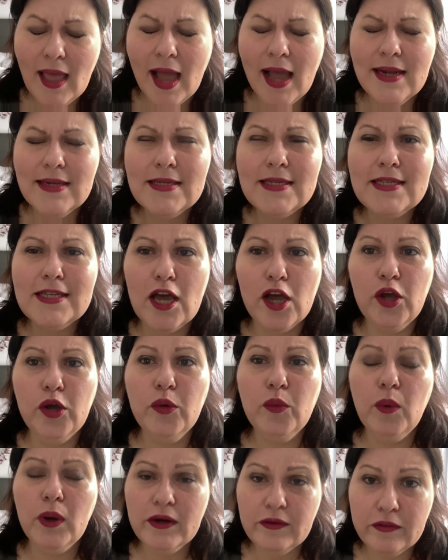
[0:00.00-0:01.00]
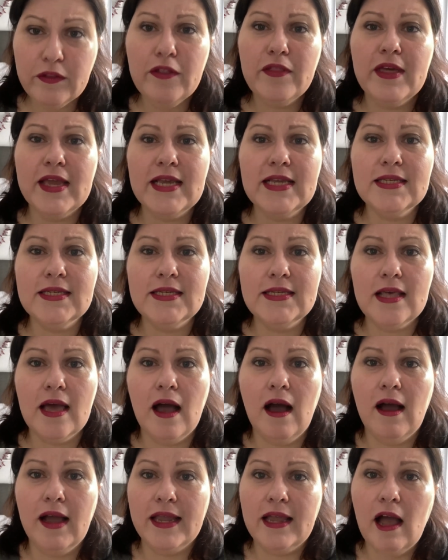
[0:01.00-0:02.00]
And so one of the things
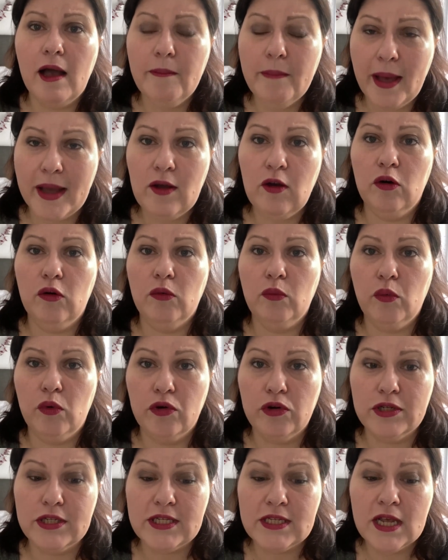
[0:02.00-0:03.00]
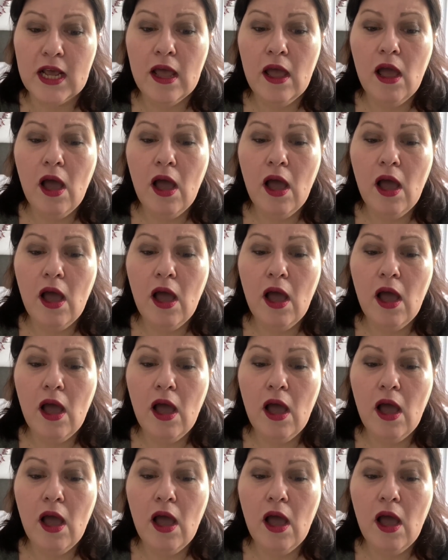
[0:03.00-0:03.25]
that I cut back on was